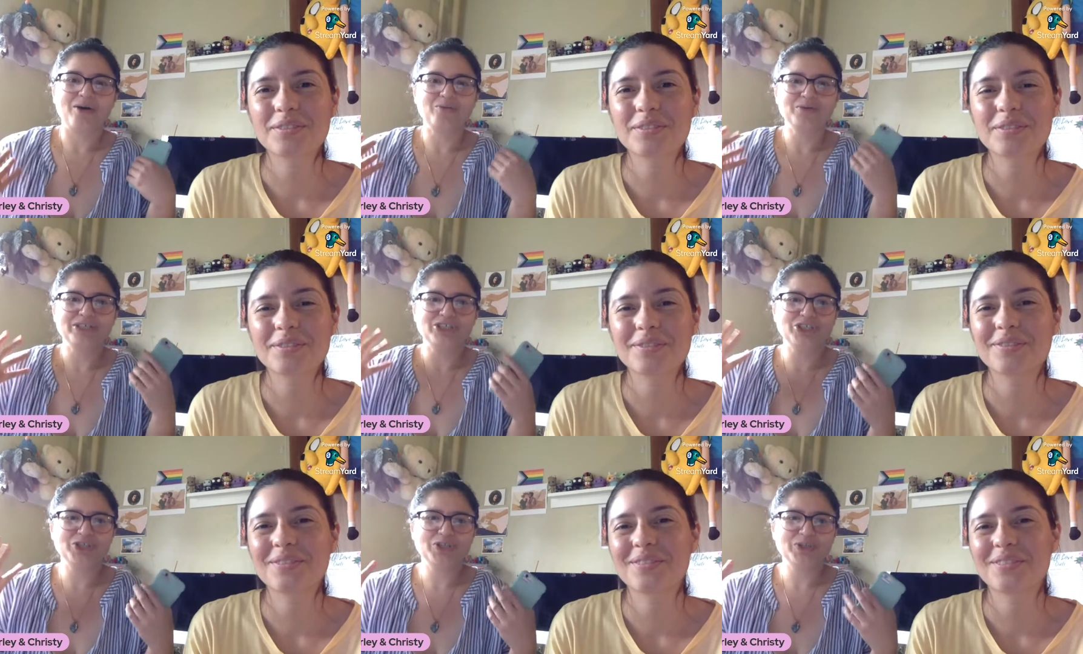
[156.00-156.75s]
Speaker 1: We
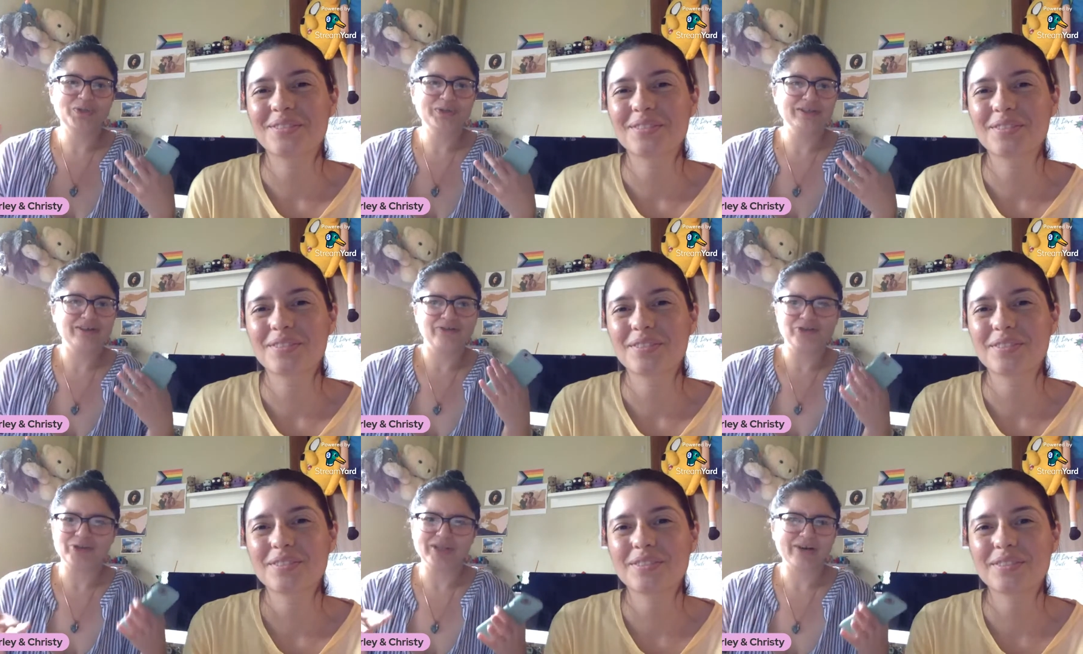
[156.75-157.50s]
do, you know, if
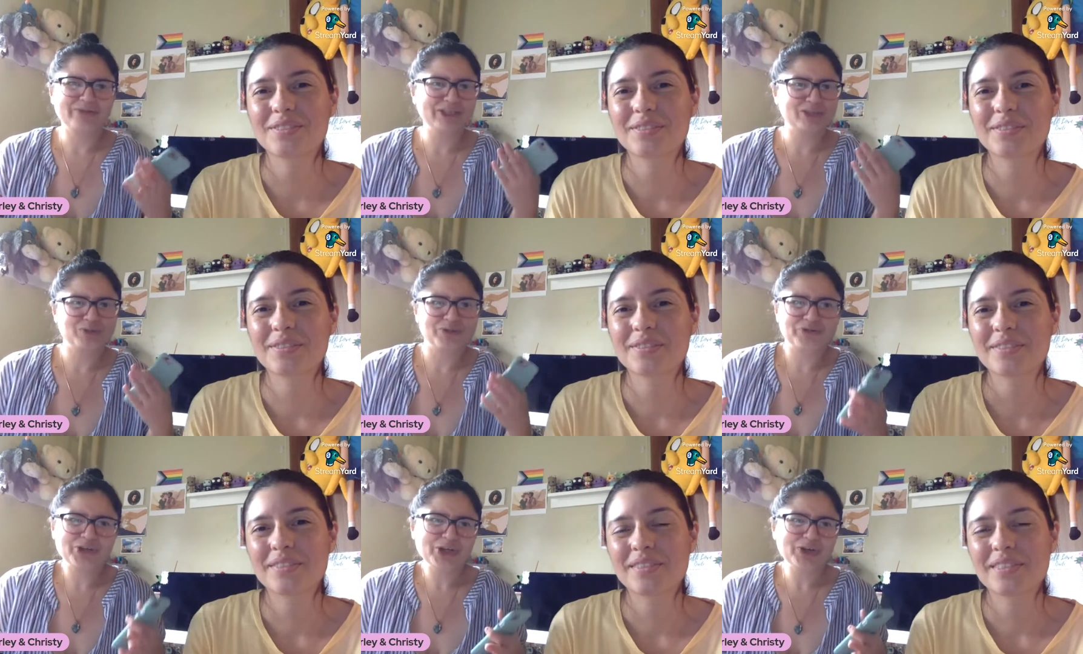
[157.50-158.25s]
you love this
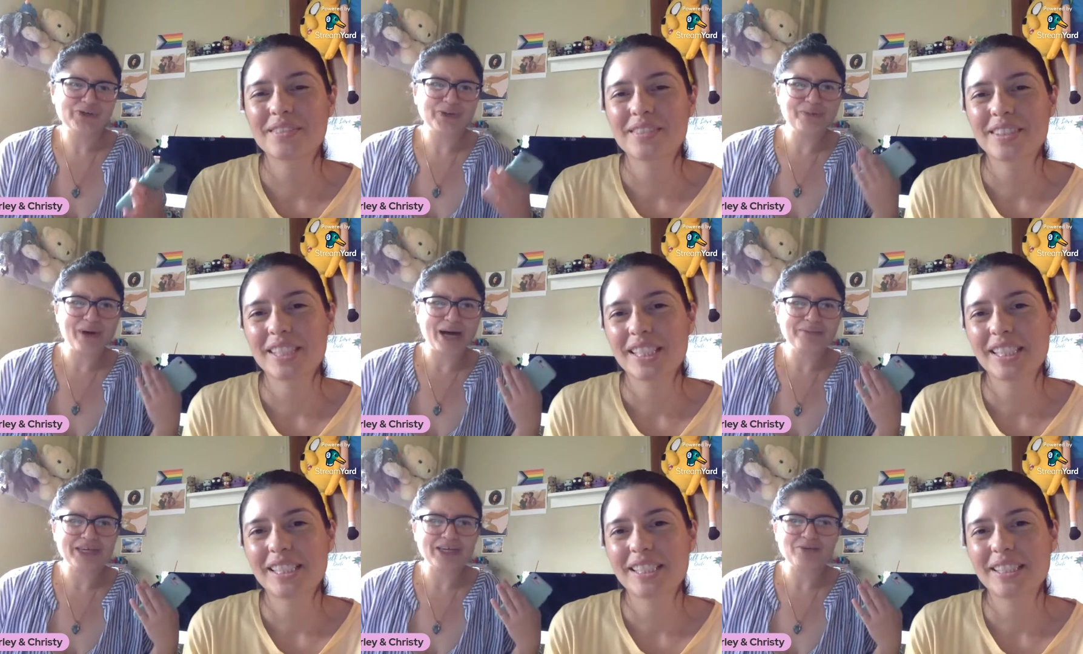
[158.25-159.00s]
review of The
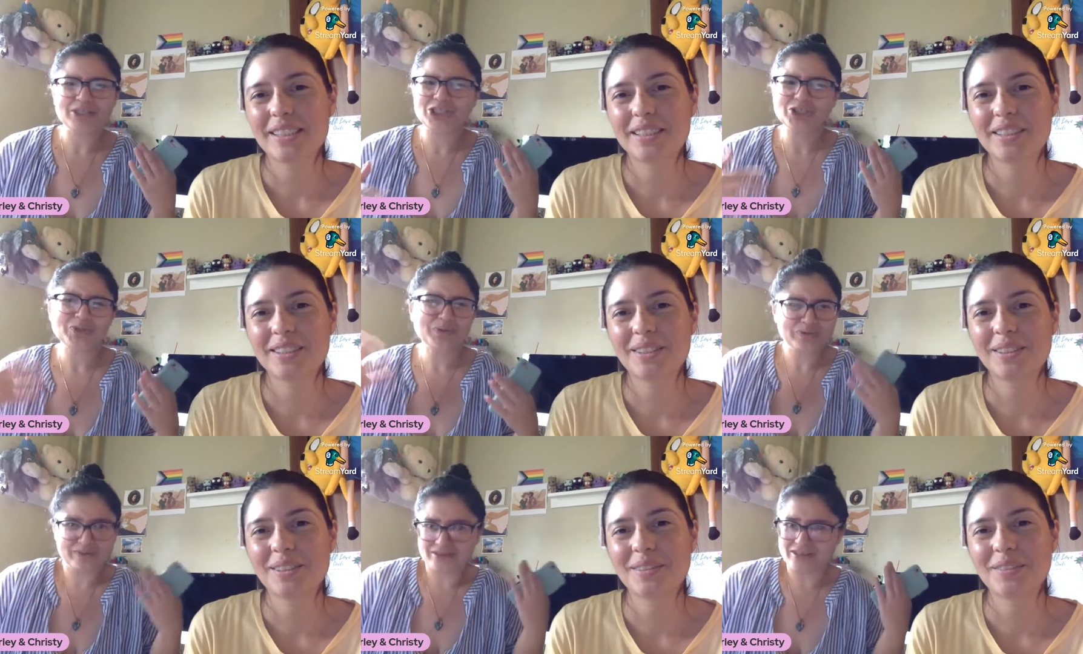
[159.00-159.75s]
Mummy, we do,
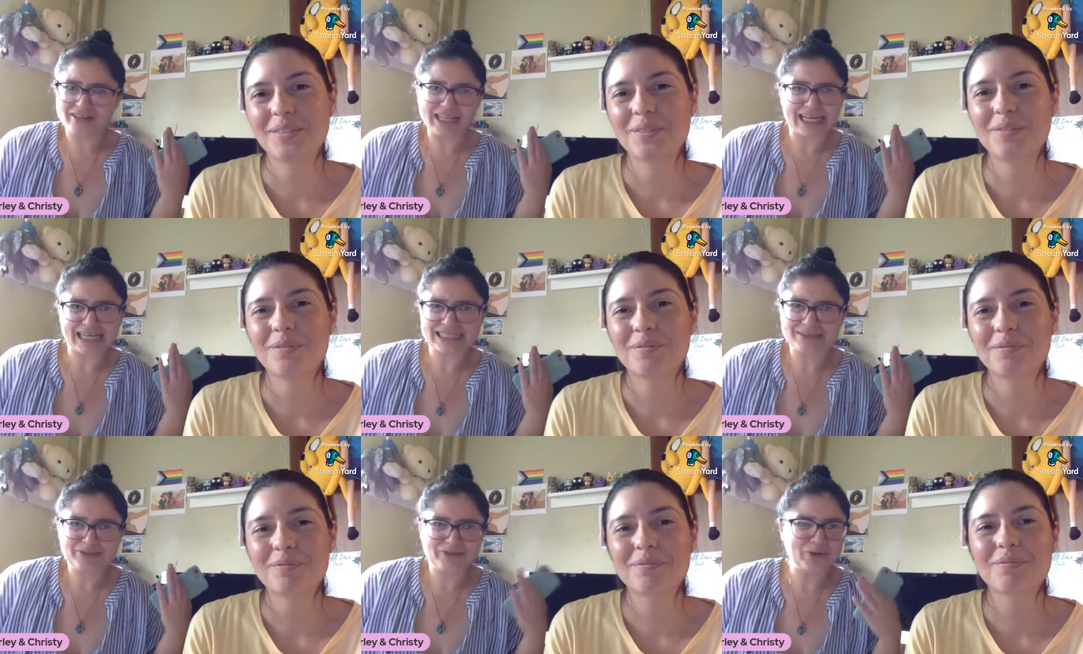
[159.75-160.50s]
you know, like I said
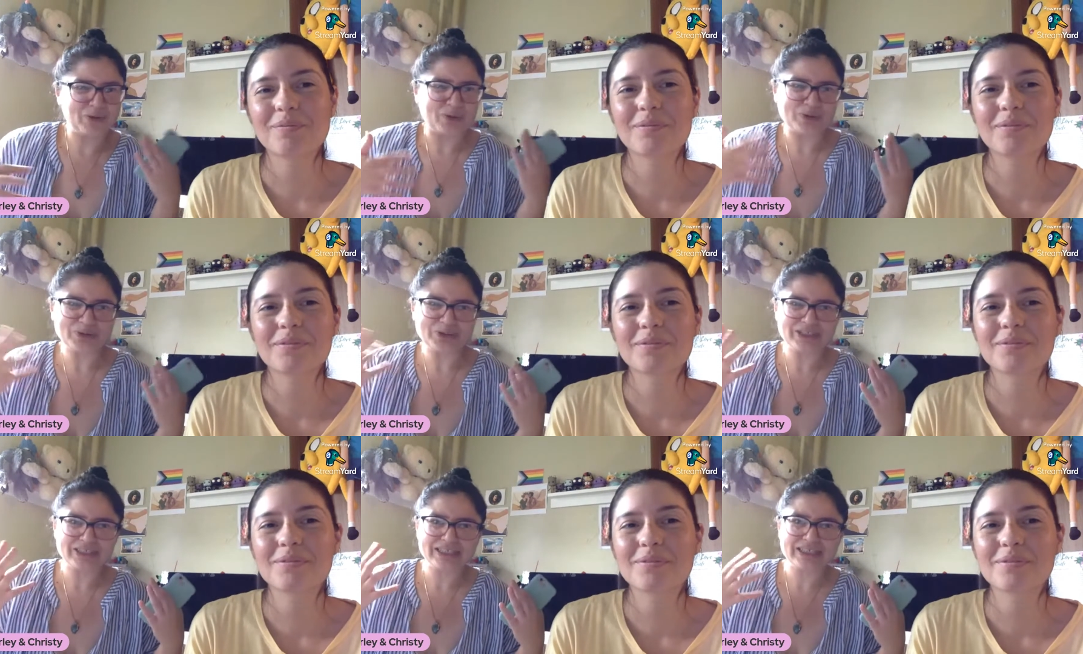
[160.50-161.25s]
before,
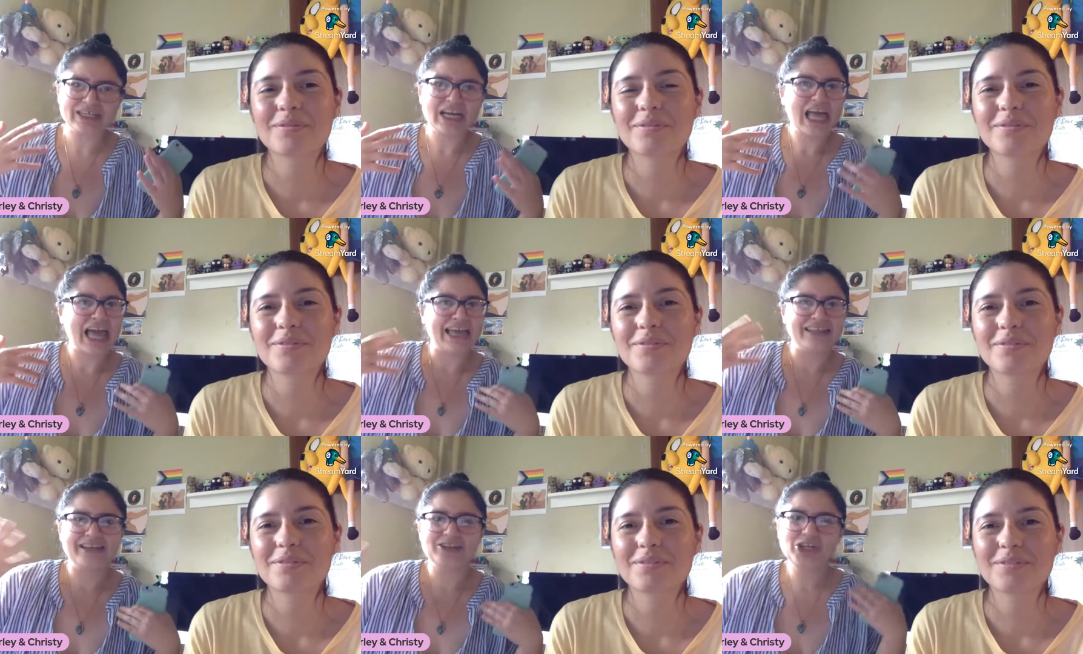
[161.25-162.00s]
older and
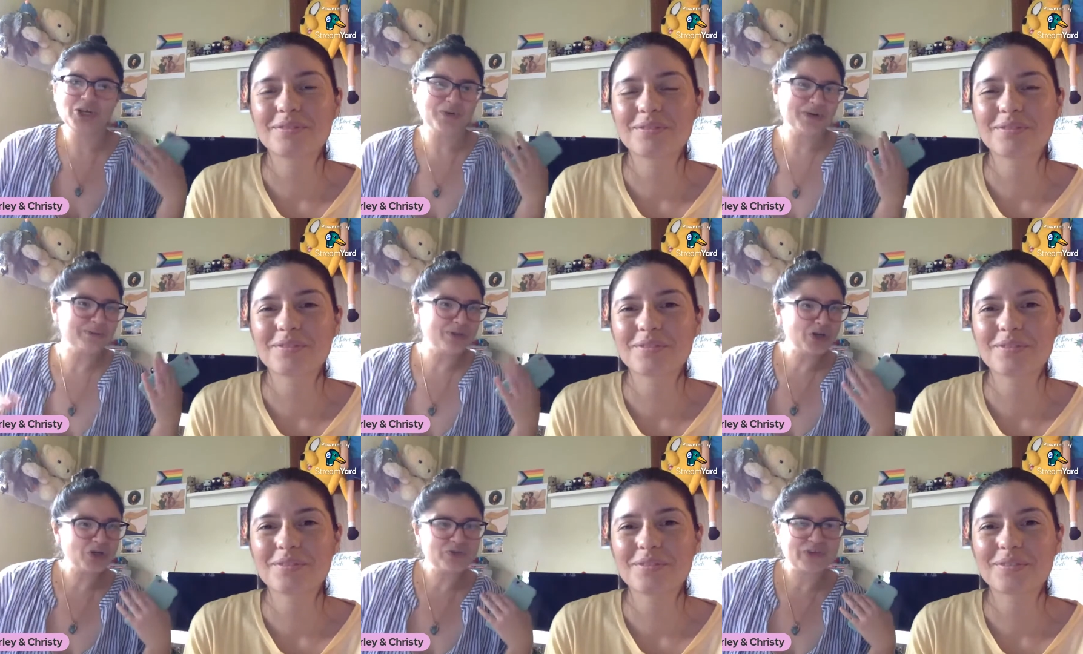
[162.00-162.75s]
then newer
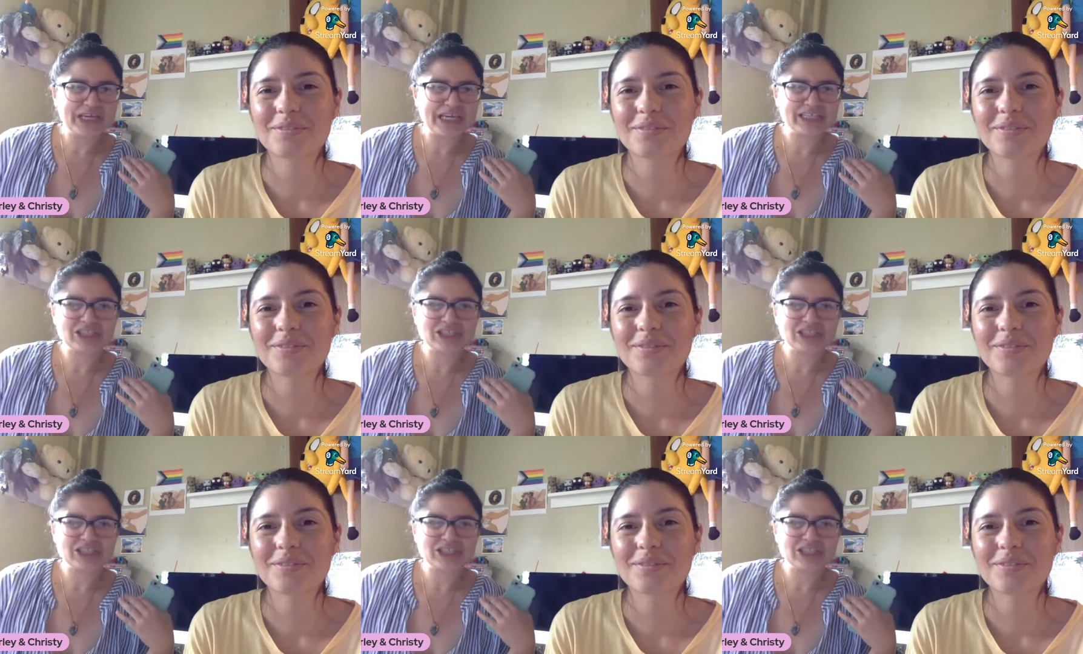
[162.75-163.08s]
movies.